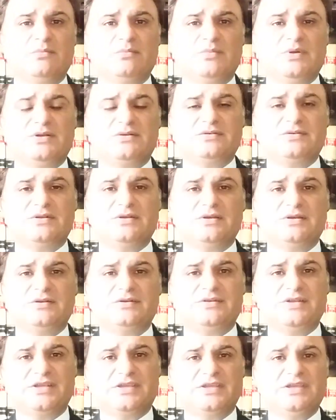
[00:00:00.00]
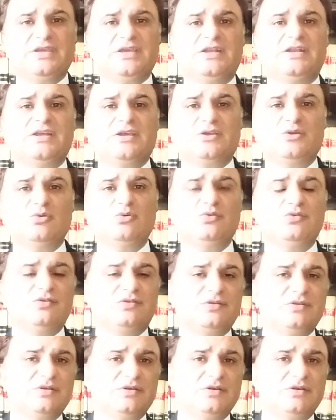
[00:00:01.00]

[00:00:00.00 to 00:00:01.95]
But taking an accused